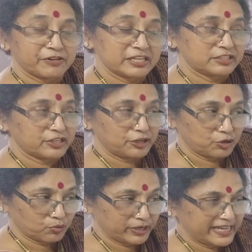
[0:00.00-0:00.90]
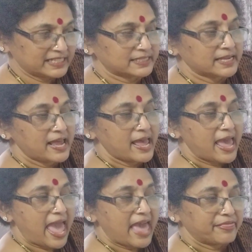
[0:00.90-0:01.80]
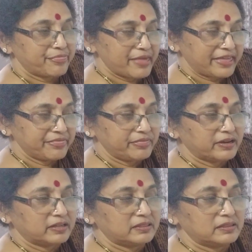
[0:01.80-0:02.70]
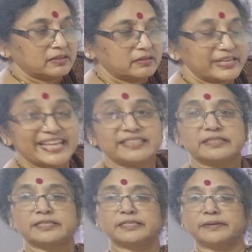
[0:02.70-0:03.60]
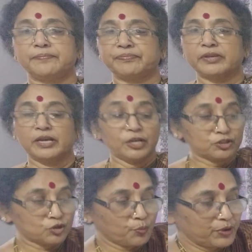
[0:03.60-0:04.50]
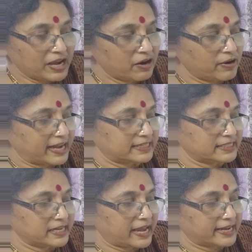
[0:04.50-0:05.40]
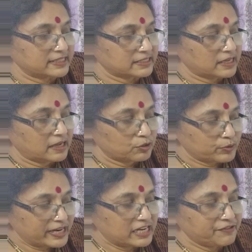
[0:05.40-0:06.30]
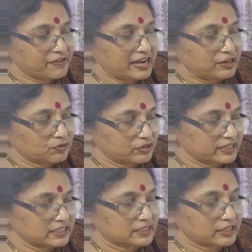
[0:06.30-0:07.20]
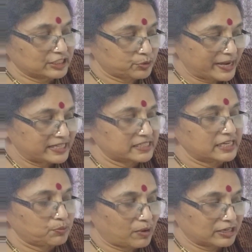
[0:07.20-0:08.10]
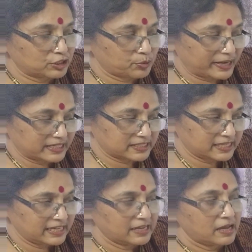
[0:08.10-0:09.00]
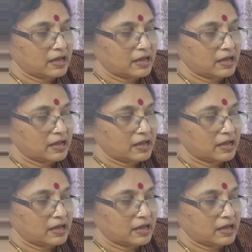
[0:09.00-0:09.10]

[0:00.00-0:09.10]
first the units and then the tens. So we are writing as 25 into this is 20, 120,